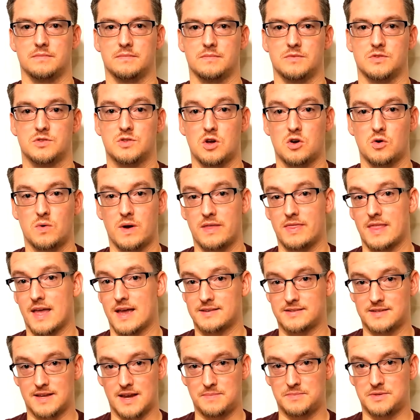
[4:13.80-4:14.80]
So in
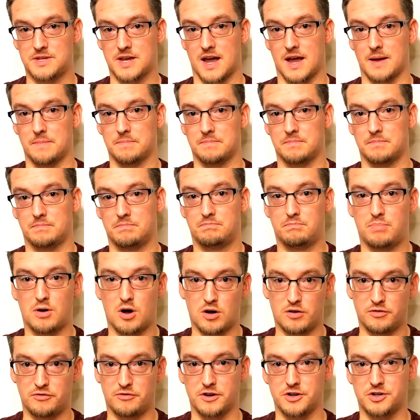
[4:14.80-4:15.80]
that same time,
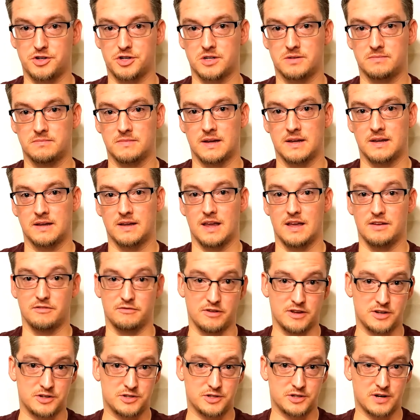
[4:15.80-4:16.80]
Paul Fisher,
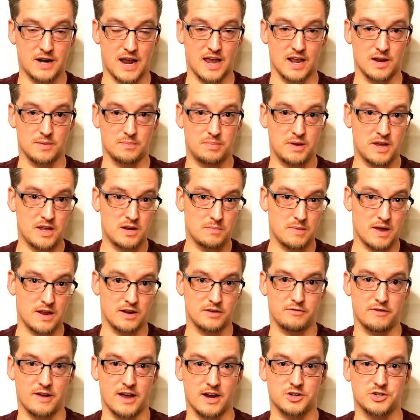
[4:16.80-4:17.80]
inventor and pen
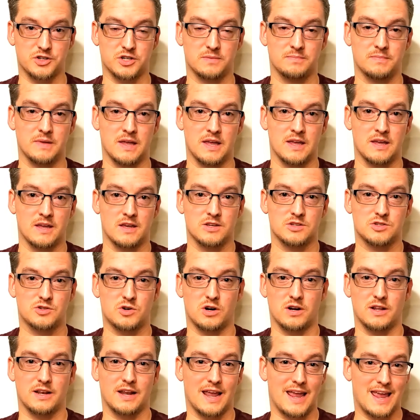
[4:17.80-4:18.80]
manufacturer,
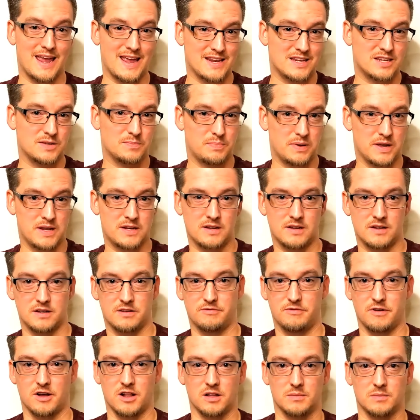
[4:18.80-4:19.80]
started independent
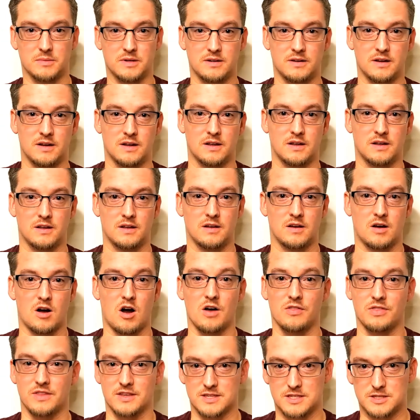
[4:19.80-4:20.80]
development
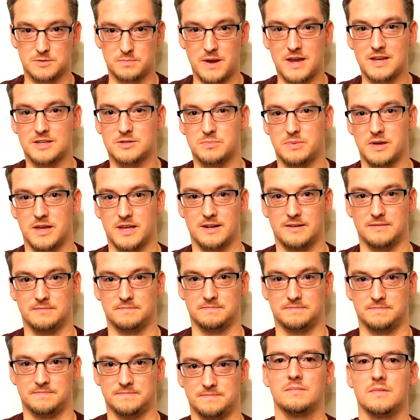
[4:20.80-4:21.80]
on the space pen.
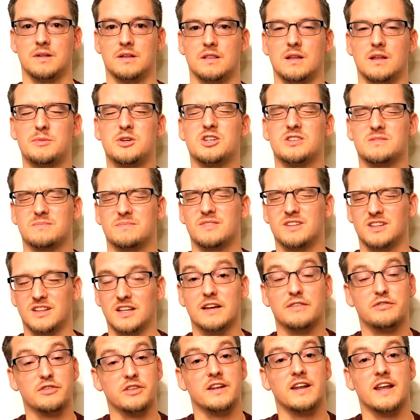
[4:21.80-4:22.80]
Let me just
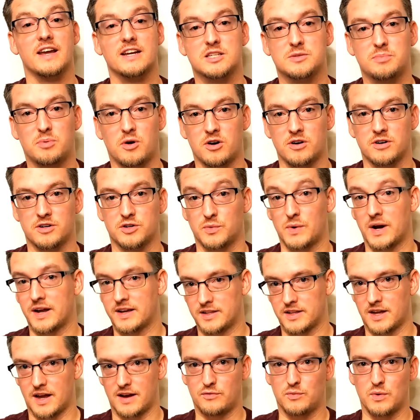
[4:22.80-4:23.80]
lift the next part
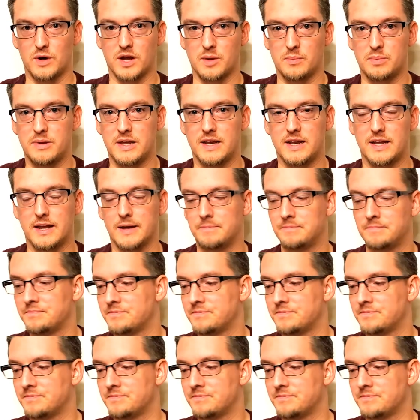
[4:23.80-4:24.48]
directly off Wikipedia.